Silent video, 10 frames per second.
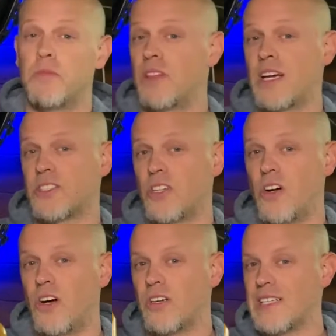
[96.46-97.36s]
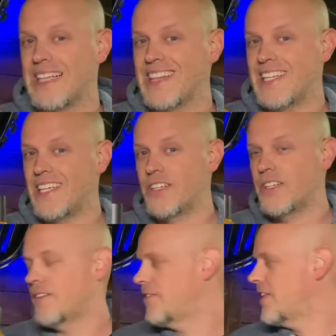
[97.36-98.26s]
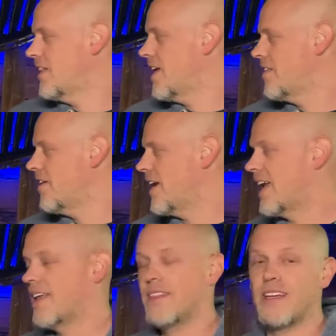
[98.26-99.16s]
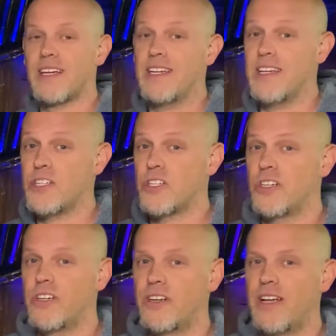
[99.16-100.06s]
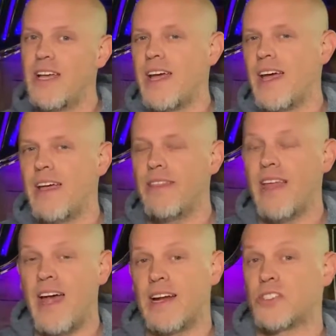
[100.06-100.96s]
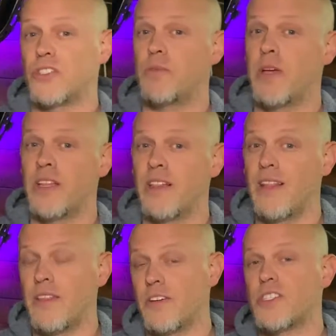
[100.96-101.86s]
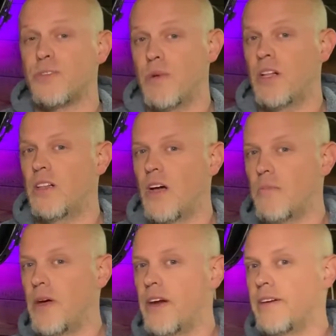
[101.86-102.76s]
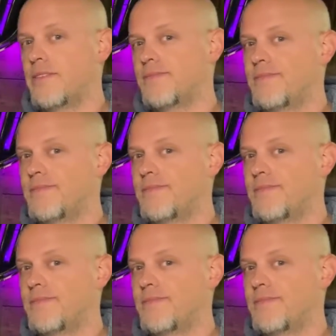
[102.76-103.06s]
Lexol cleaner for the leather and the conditioner, and that actually made the leather smell a lot better.